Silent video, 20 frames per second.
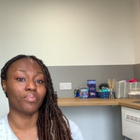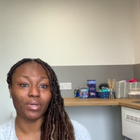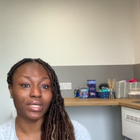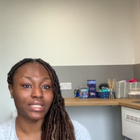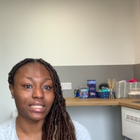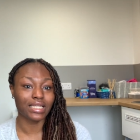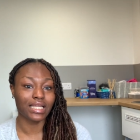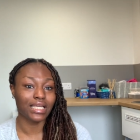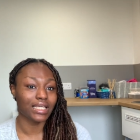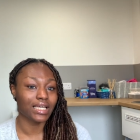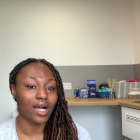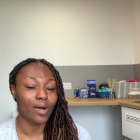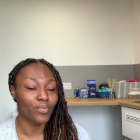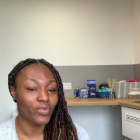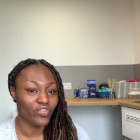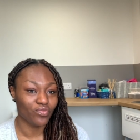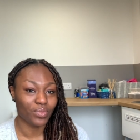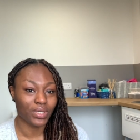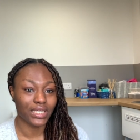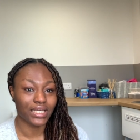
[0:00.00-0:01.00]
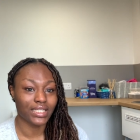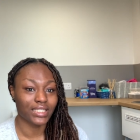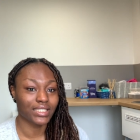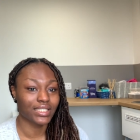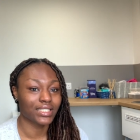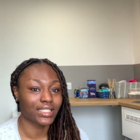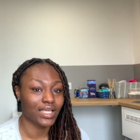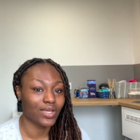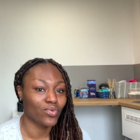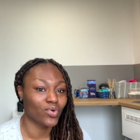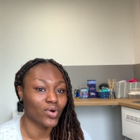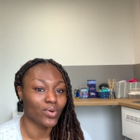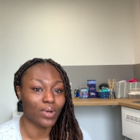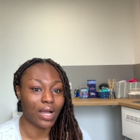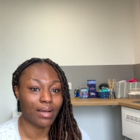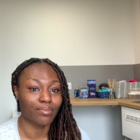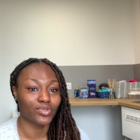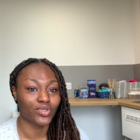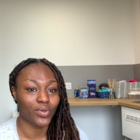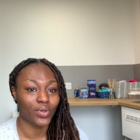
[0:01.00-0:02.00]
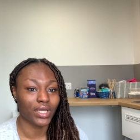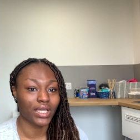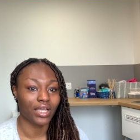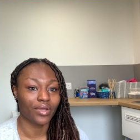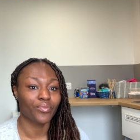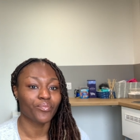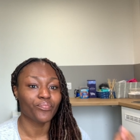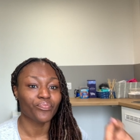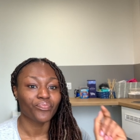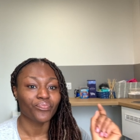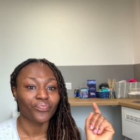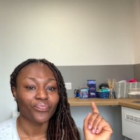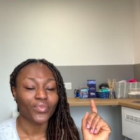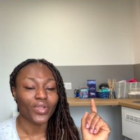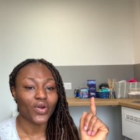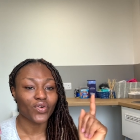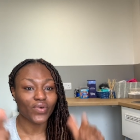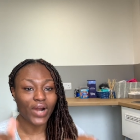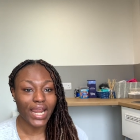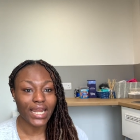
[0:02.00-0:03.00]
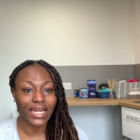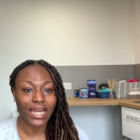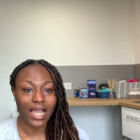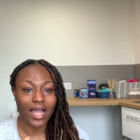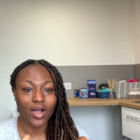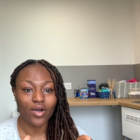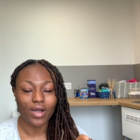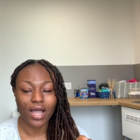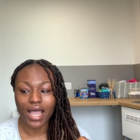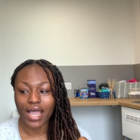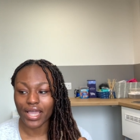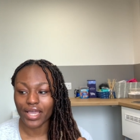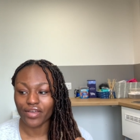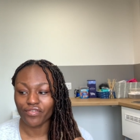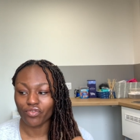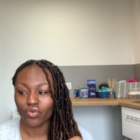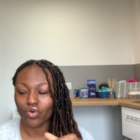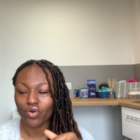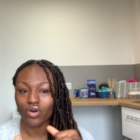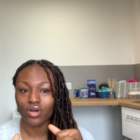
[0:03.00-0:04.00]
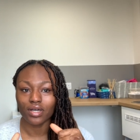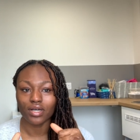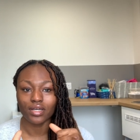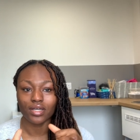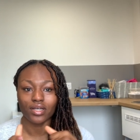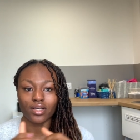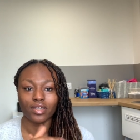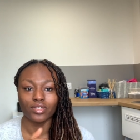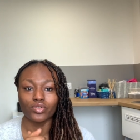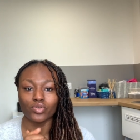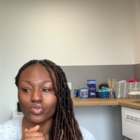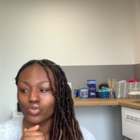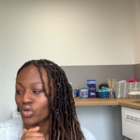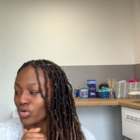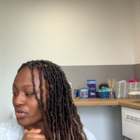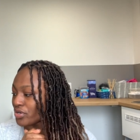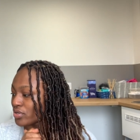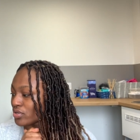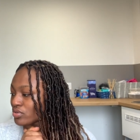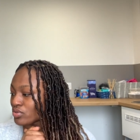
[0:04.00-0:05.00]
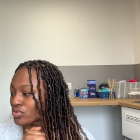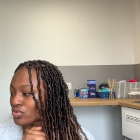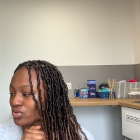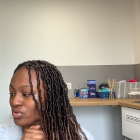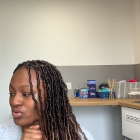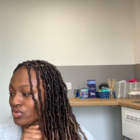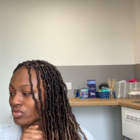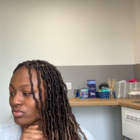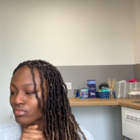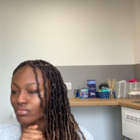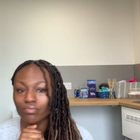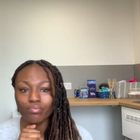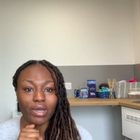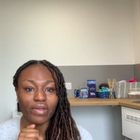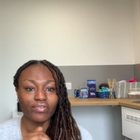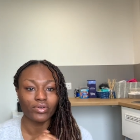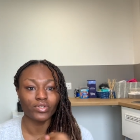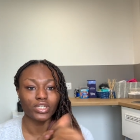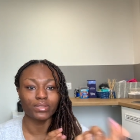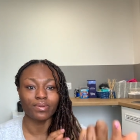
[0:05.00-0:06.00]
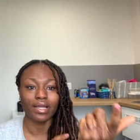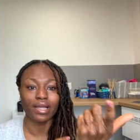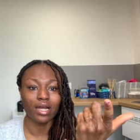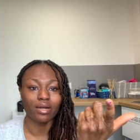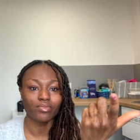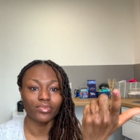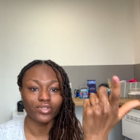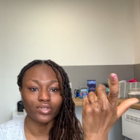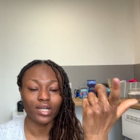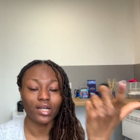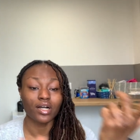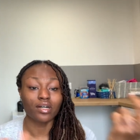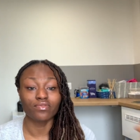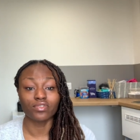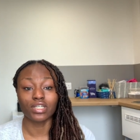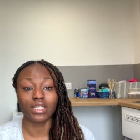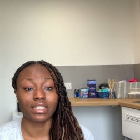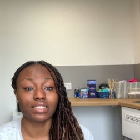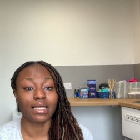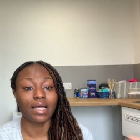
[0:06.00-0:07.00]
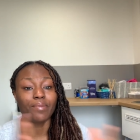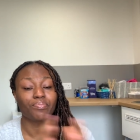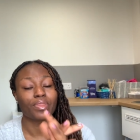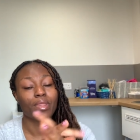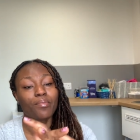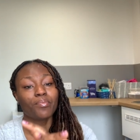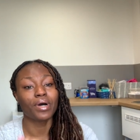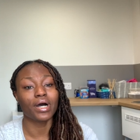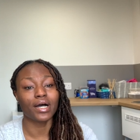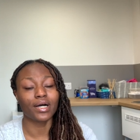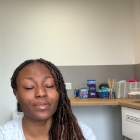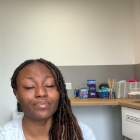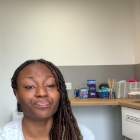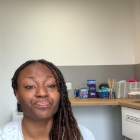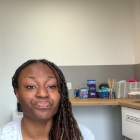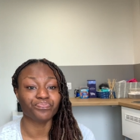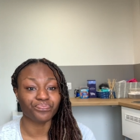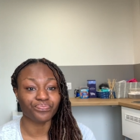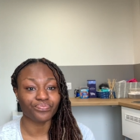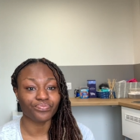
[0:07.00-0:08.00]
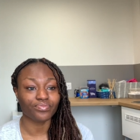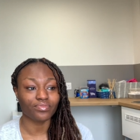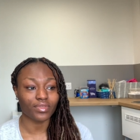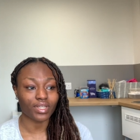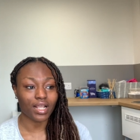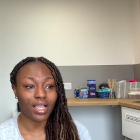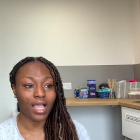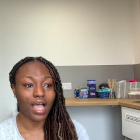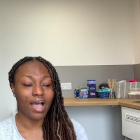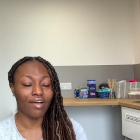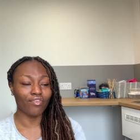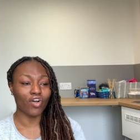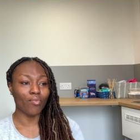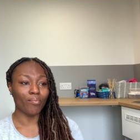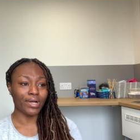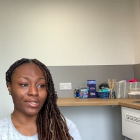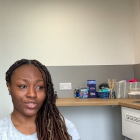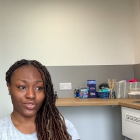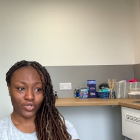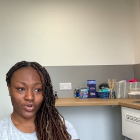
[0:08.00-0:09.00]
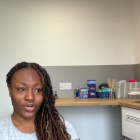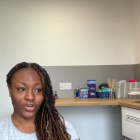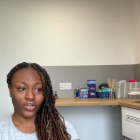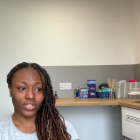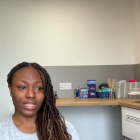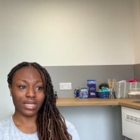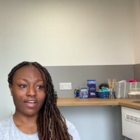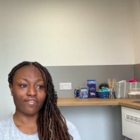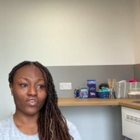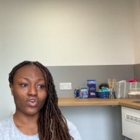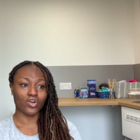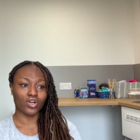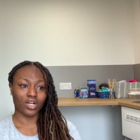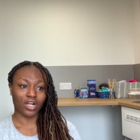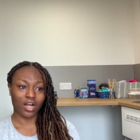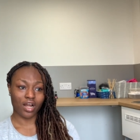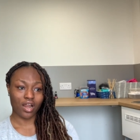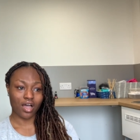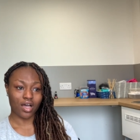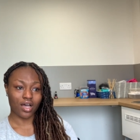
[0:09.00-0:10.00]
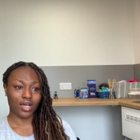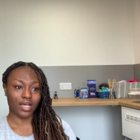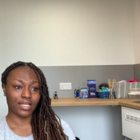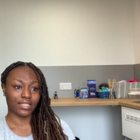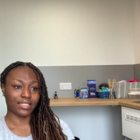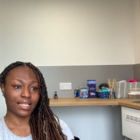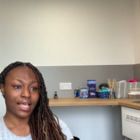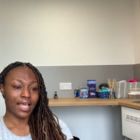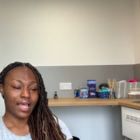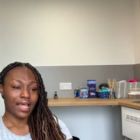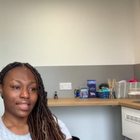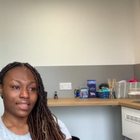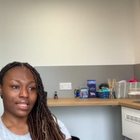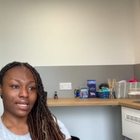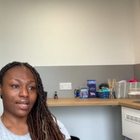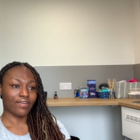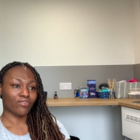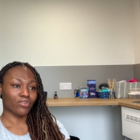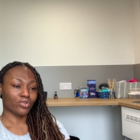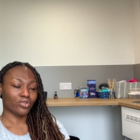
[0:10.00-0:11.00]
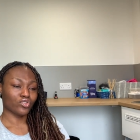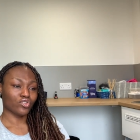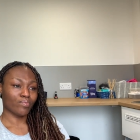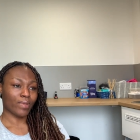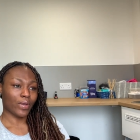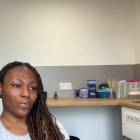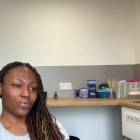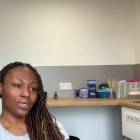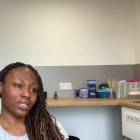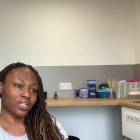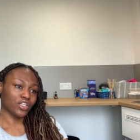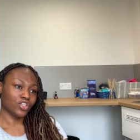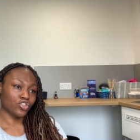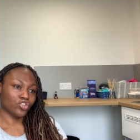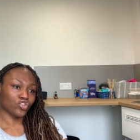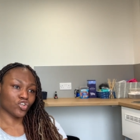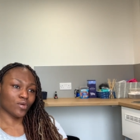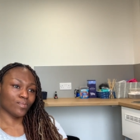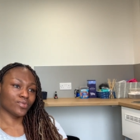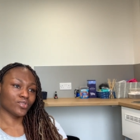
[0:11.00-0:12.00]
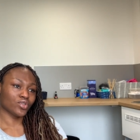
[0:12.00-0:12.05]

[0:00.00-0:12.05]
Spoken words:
Basically, come with me and see what I'm doing. Right now, I have got a tutorial soon. My phone is my camera, so I can't check the time. But I've got my tutorial, then I've got a class, then I've got to do my weekly shop.